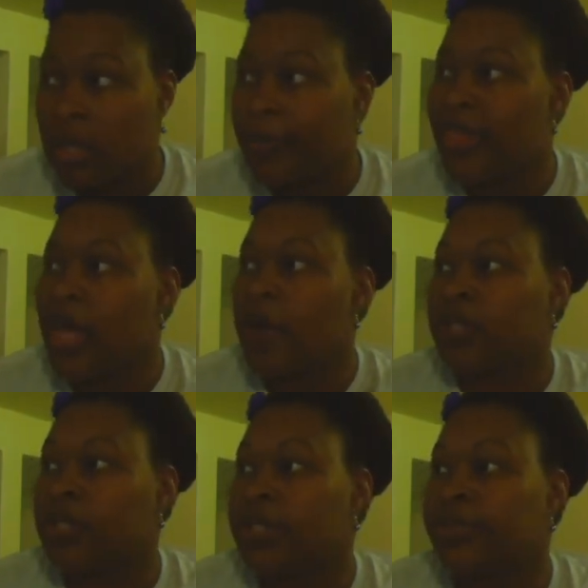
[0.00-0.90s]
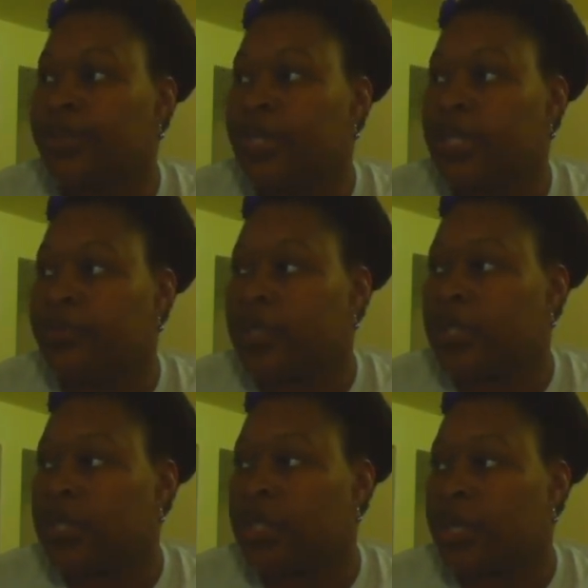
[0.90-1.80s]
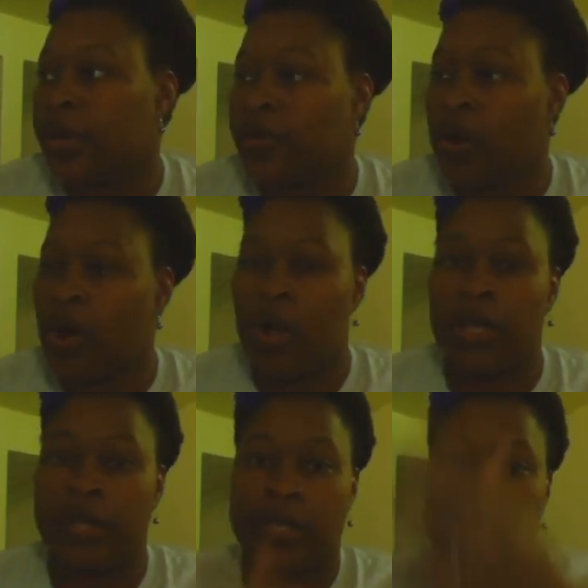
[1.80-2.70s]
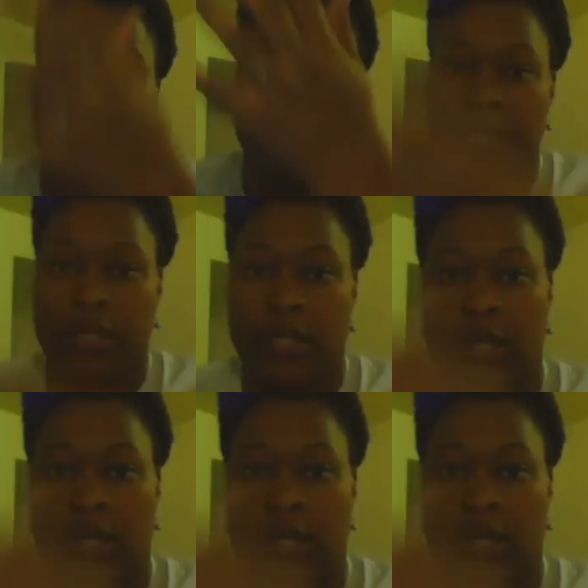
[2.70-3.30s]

but that was just really, really generic. For all of this glitz